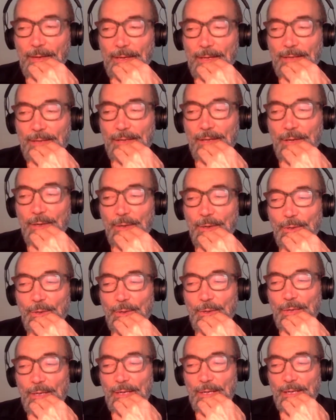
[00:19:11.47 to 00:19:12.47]

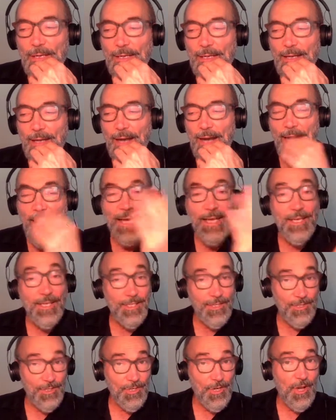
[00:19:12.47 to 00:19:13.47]
so I
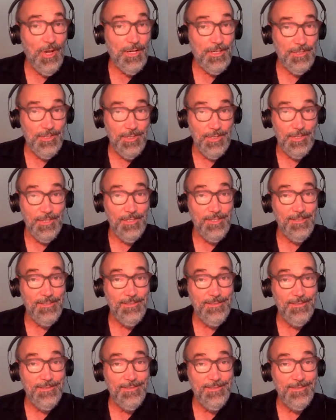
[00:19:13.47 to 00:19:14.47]
could talk to
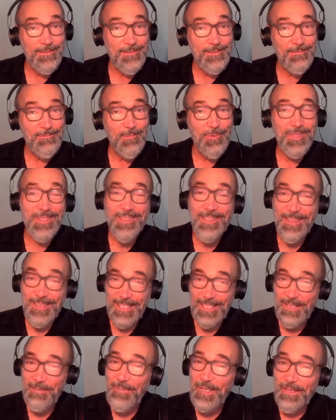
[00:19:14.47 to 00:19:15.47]
you with a
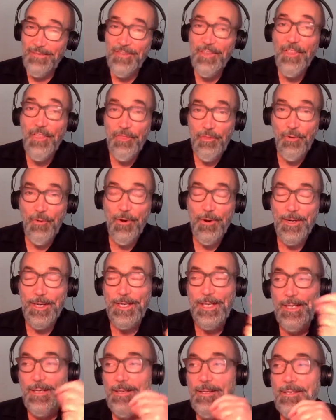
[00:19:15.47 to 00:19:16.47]
little bit of
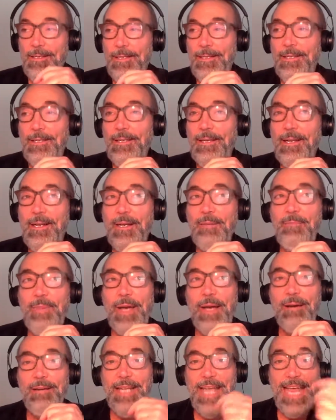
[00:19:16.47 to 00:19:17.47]
authority
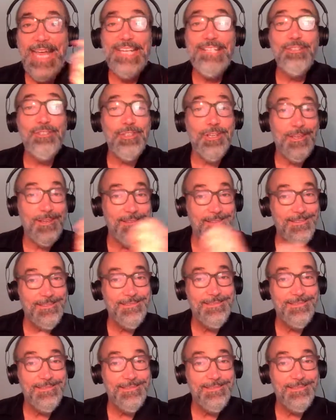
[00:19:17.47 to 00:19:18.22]
about Asia,